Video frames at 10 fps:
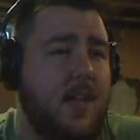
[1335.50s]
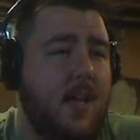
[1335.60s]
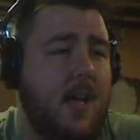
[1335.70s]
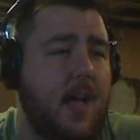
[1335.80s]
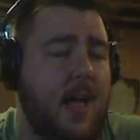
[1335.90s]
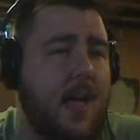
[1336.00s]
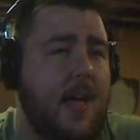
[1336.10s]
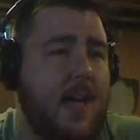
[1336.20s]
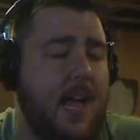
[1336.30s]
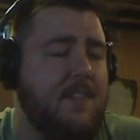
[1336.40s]

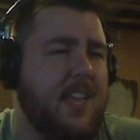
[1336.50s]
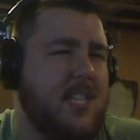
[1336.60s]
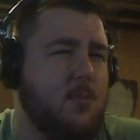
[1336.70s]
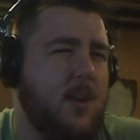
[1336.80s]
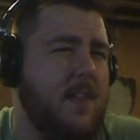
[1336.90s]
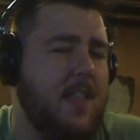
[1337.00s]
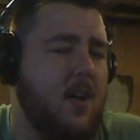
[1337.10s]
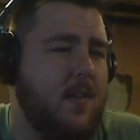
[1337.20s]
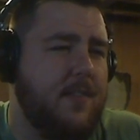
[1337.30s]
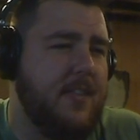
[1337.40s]
and I feel like it's weird that
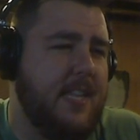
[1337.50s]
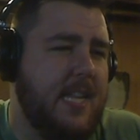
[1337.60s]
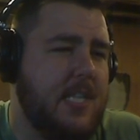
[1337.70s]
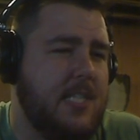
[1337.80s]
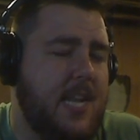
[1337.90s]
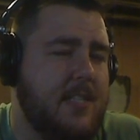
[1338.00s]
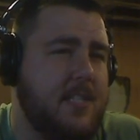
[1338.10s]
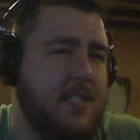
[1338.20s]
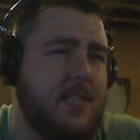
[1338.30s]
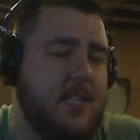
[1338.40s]
all of League of Legends
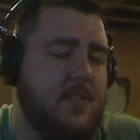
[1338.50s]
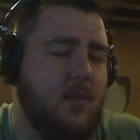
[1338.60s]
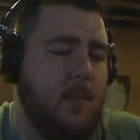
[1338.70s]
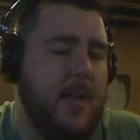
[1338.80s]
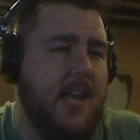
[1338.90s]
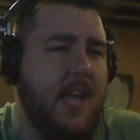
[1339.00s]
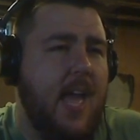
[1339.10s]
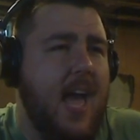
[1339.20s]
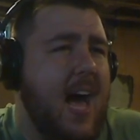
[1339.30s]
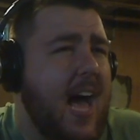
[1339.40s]
has this format.
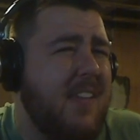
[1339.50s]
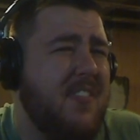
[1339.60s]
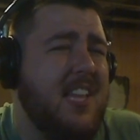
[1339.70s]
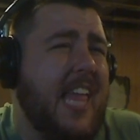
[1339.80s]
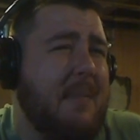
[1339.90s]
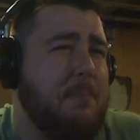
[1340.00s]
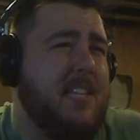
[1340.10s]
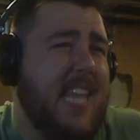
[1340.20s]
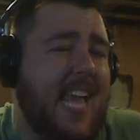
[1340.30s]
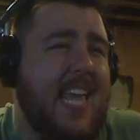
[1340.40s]
I feel like
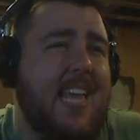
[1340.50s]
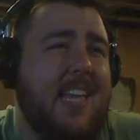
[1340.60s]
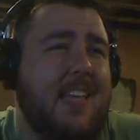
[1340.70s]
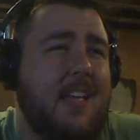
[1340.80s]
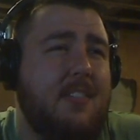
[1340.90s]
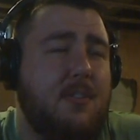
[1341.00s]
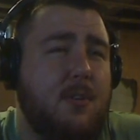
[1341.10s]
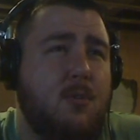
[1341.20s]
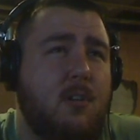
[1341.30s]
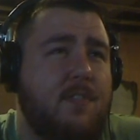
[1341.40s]
playing through the
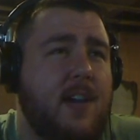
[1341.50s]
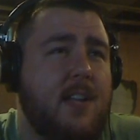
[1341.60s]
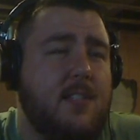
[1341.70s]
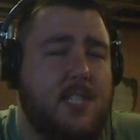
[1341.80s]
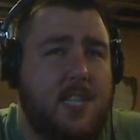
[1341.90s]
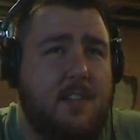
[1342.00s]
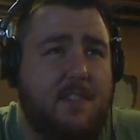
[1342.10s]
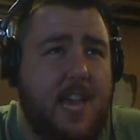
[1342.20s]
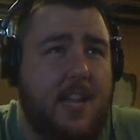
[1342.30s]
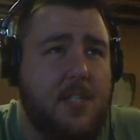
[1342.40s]
quarterfinals is an
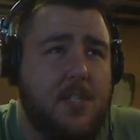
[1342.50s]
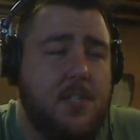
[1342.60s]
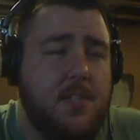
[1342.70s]
advantage,